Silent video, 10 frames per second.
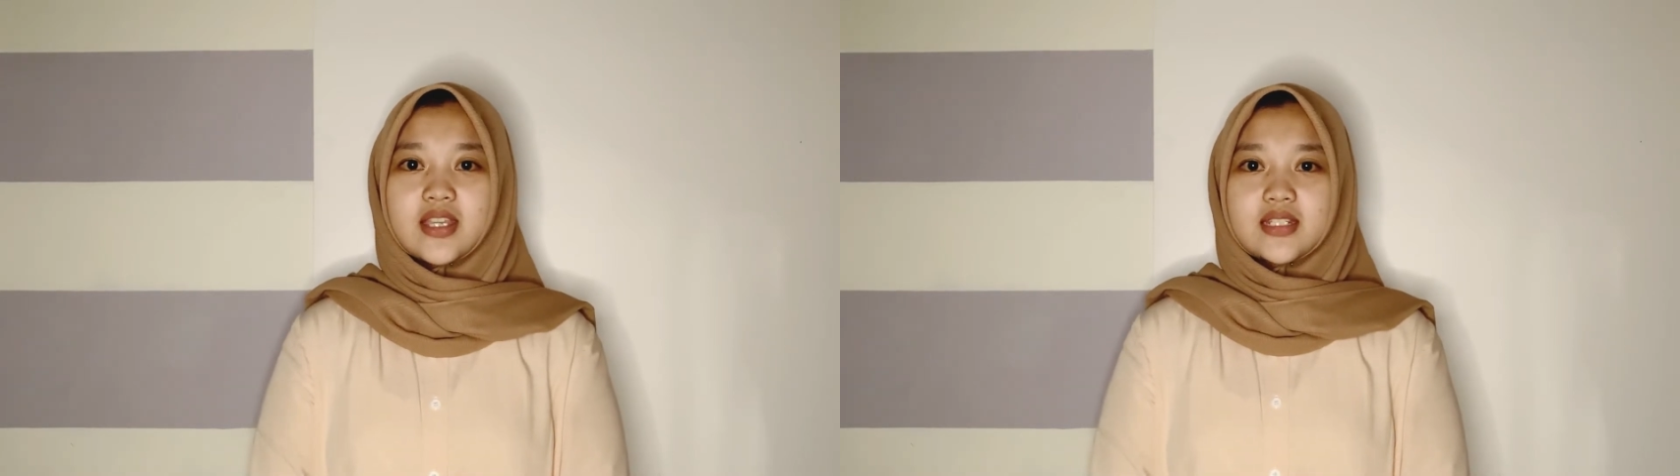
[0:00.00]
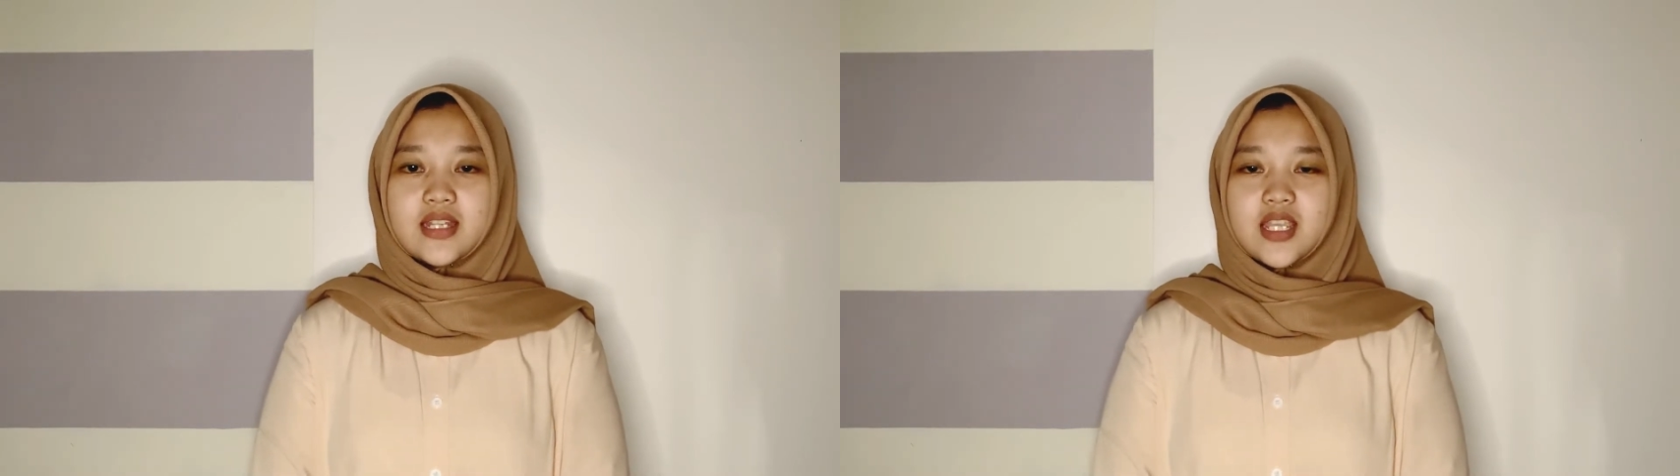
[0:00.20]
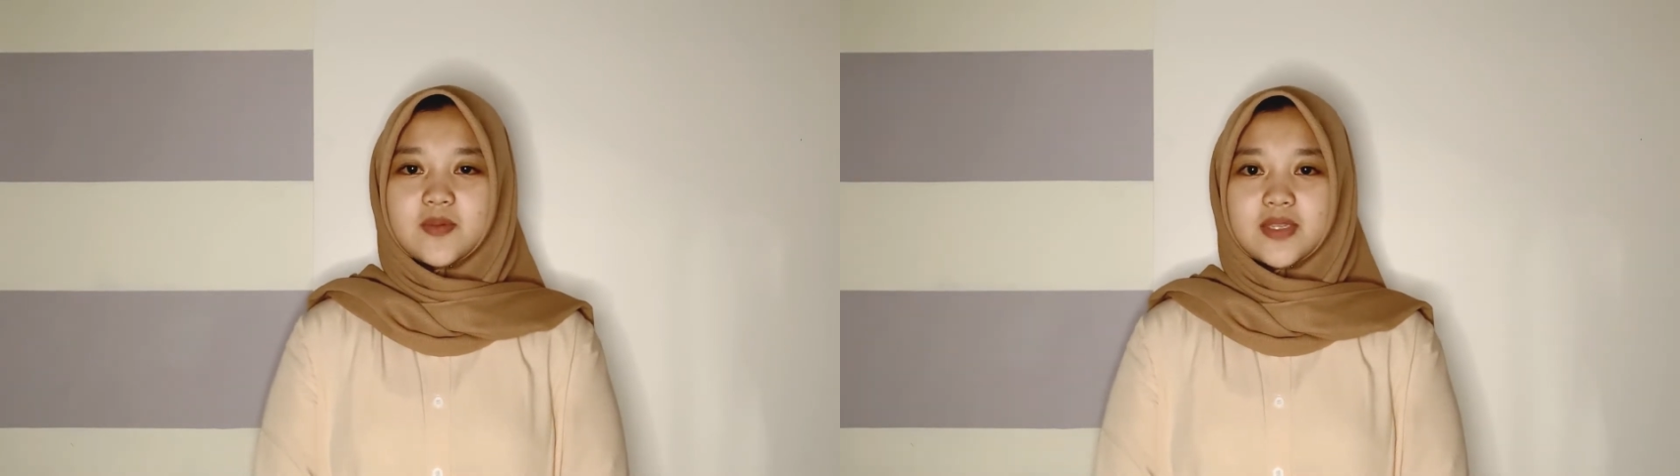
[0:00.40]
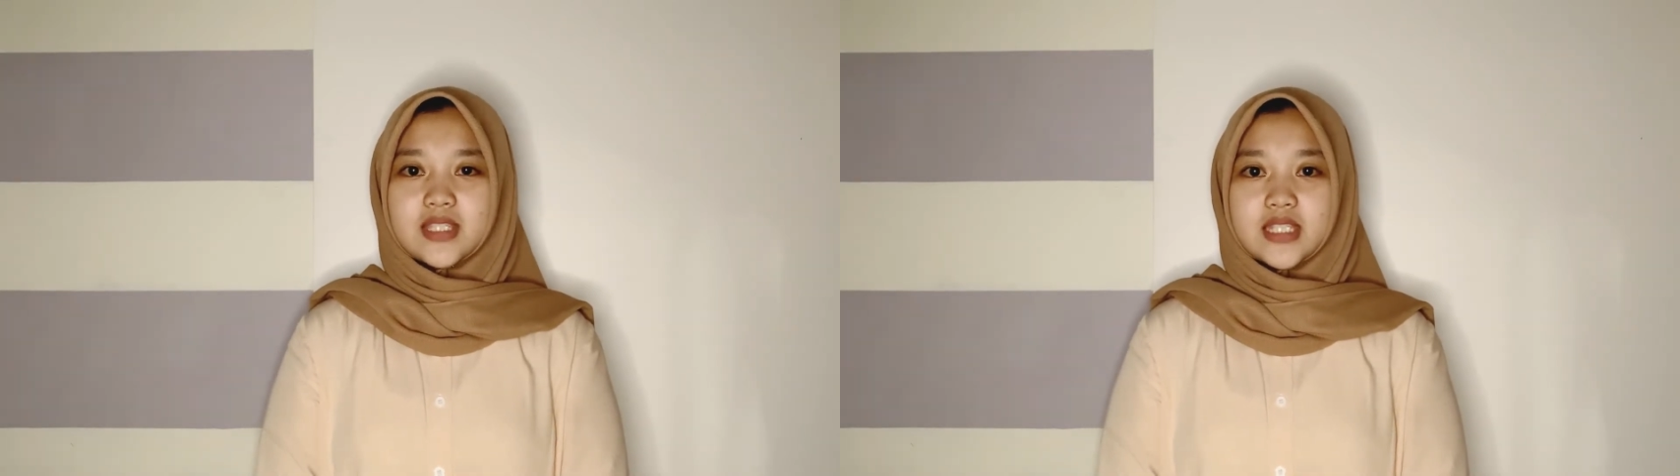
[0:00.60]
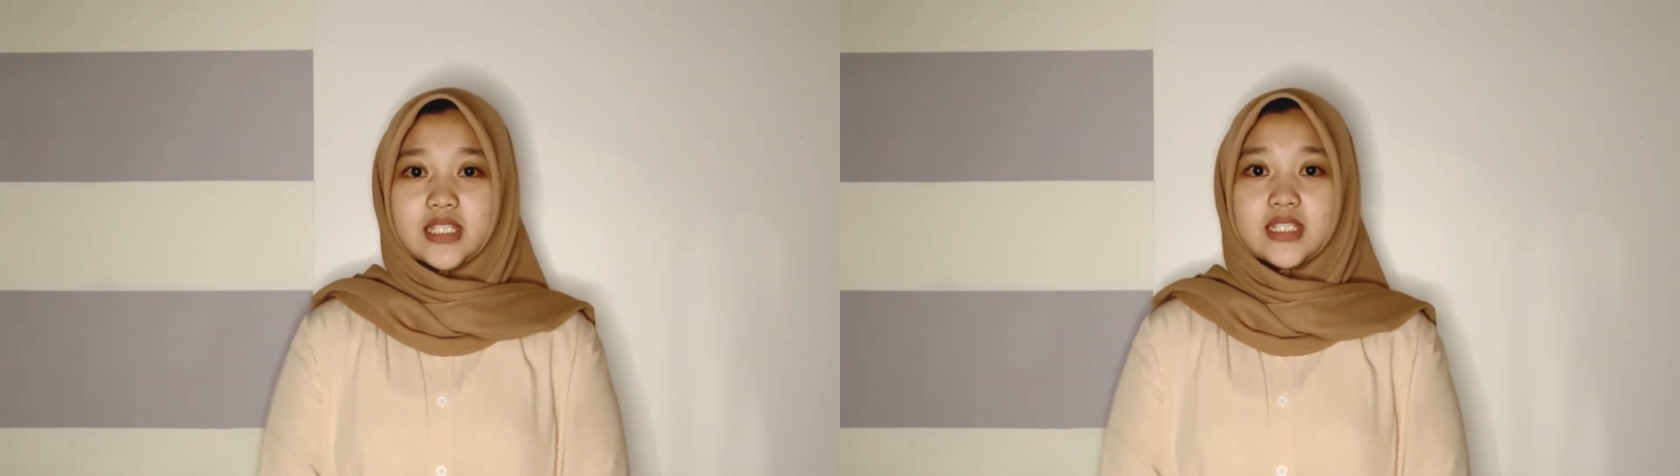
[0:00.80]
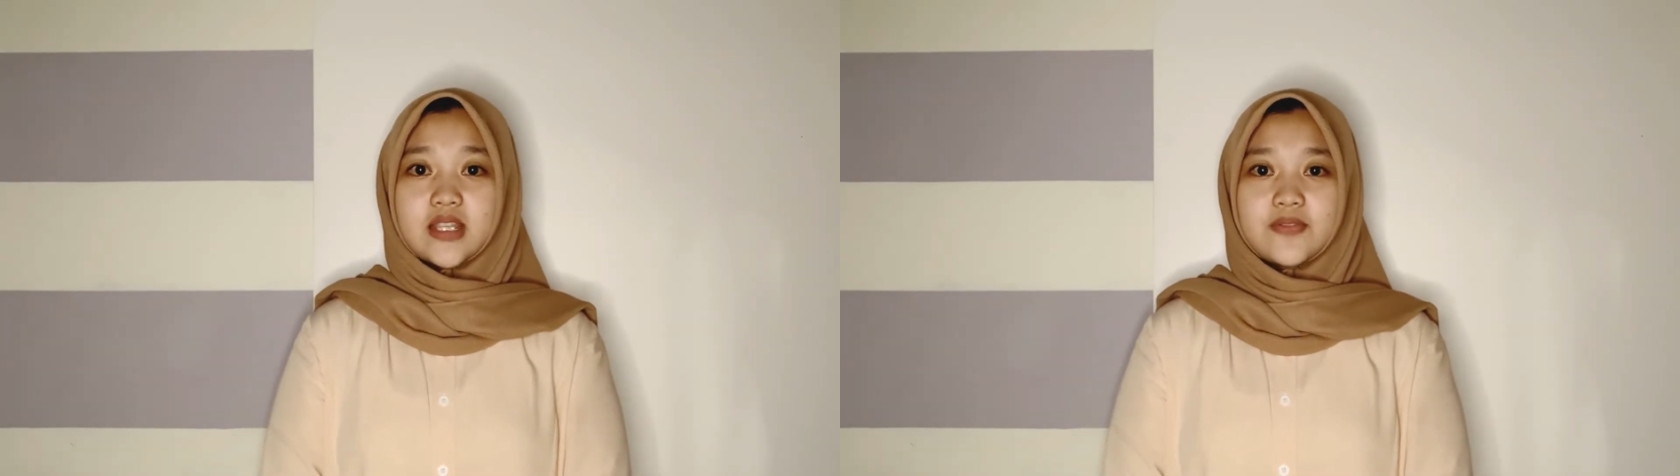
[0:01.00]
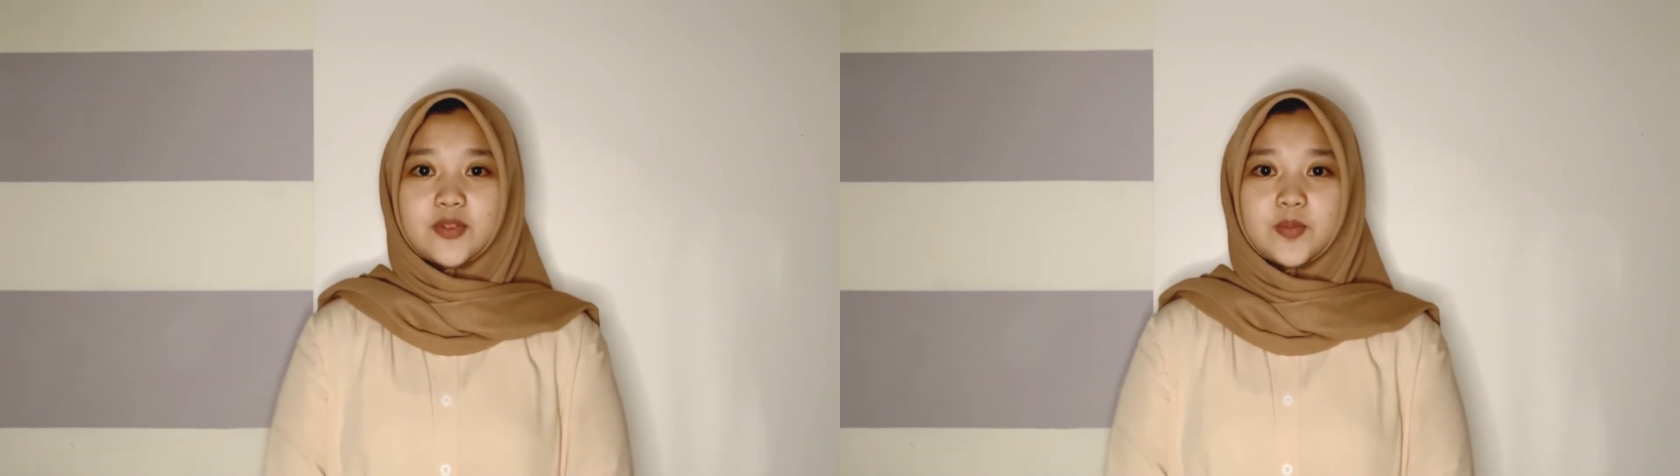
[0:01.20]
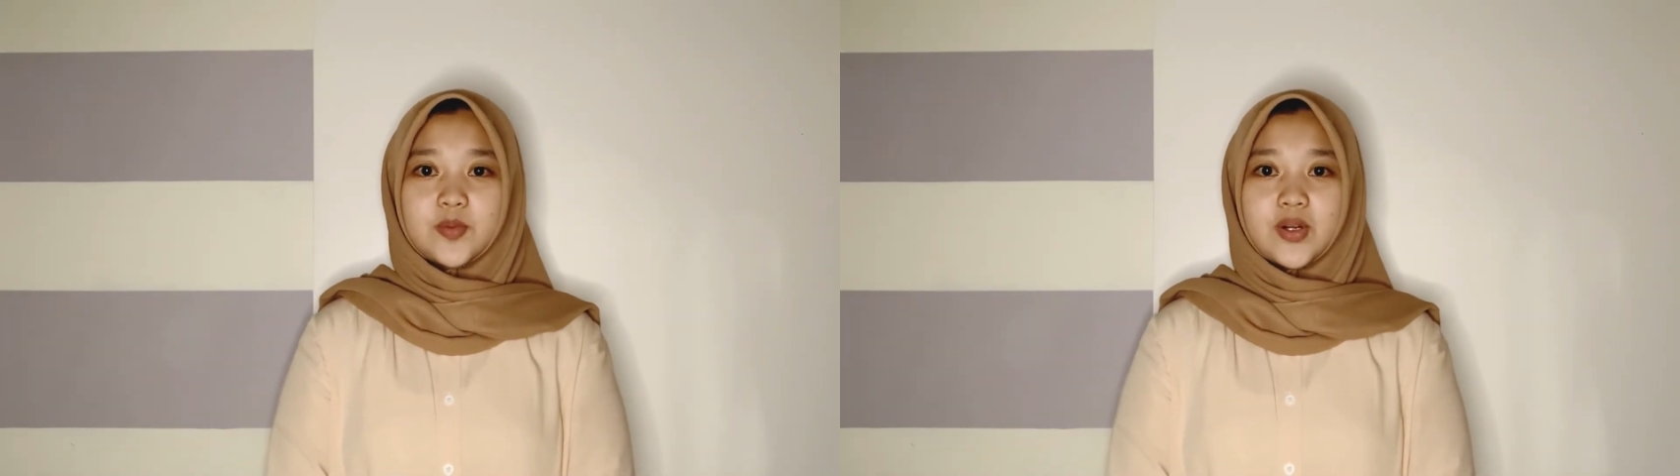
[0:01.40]
diabetes develop
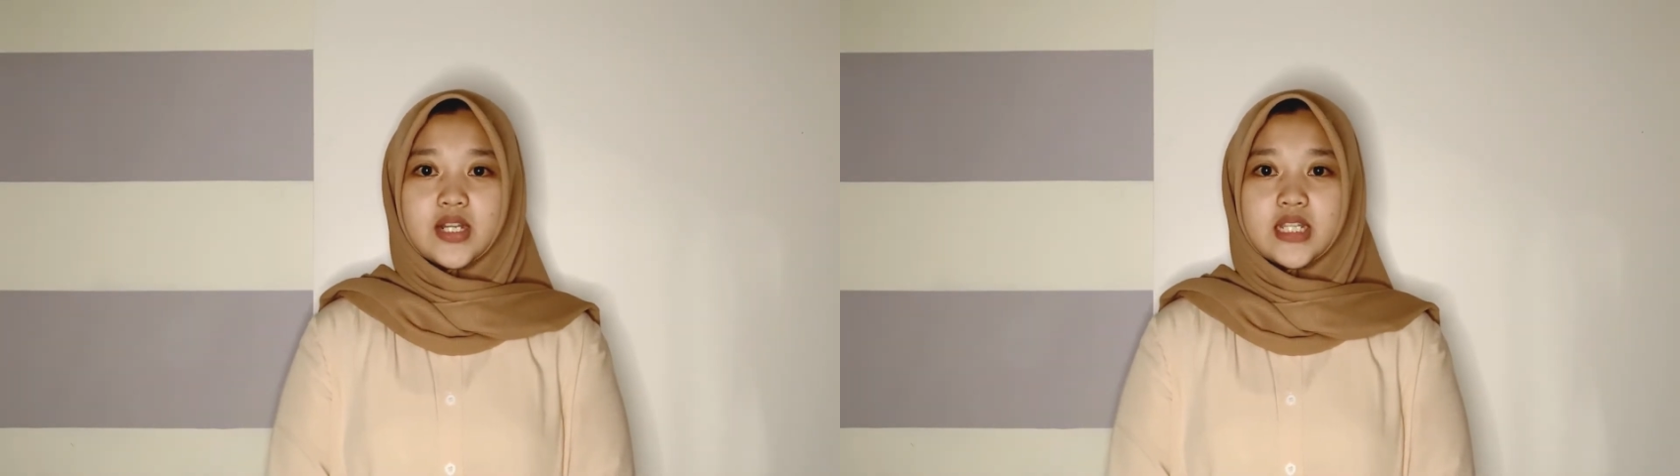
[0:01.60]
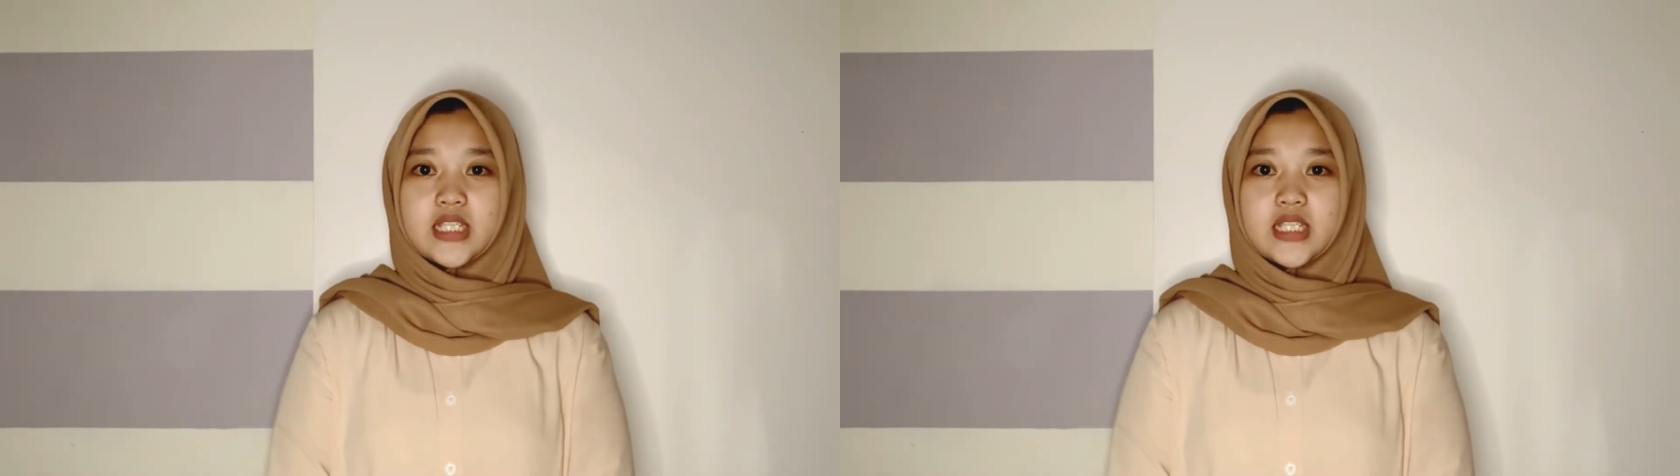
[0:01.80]
chronic